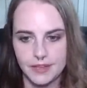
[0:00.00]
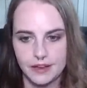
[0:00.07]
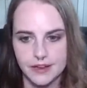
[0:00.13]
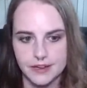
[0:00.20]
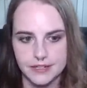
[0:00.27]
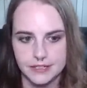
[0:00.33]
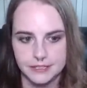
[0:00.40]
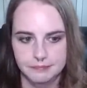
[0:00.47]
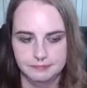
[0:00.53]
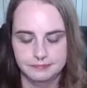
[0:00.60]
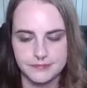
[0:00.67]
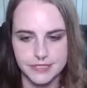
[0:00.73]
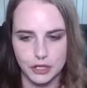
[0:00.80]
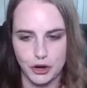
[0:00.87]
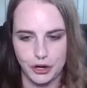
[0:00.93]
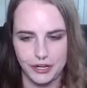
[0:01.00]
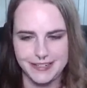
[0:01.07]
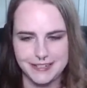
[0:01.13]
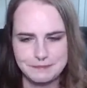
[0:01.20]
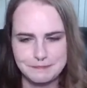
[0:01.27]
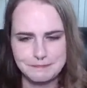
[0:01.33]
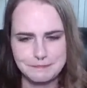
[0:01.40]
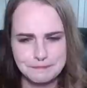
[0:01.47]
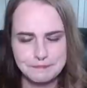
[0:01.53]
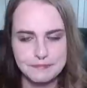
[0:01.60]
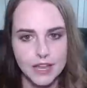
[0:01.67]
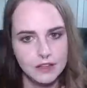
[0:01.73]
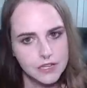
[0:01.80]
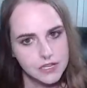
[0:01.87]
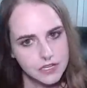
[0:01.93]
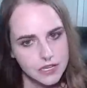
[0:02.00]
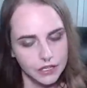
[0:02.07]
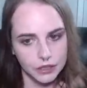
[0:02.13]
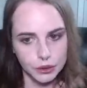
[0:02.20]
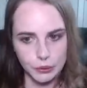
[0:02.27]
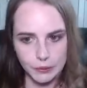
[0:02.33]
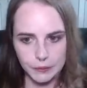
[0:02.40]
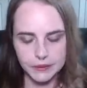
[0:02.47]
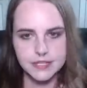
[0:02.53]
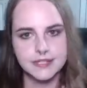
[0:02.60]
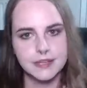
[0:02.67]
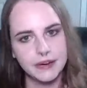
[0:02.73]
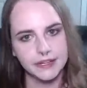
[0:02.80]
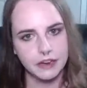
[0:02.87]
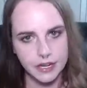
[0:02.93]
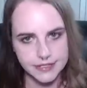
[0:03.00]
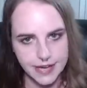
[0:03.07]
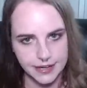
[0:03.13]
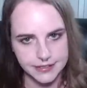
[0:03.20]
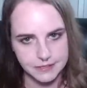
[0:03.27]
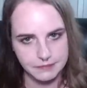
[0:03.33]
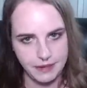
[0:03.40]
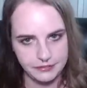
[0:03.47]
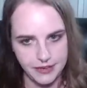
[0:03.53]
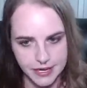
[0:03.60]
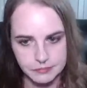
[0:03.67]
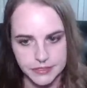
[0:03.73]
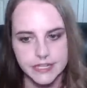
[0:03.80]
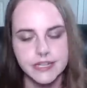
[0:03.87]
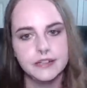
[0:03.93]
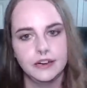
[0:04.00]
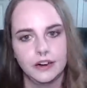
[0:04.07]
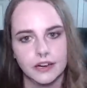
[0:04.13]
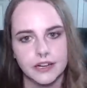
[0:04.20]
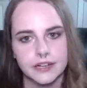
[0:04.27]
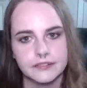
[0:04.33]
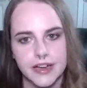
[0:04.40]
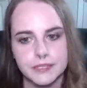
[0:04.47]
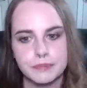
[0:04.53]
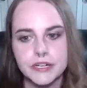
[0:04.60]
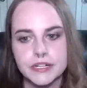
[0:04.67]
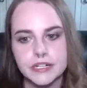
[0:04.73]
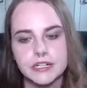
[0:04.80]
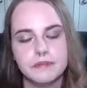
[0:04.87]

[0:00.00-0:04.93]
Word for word: Um, sorry somebody contacted my family on Facebook,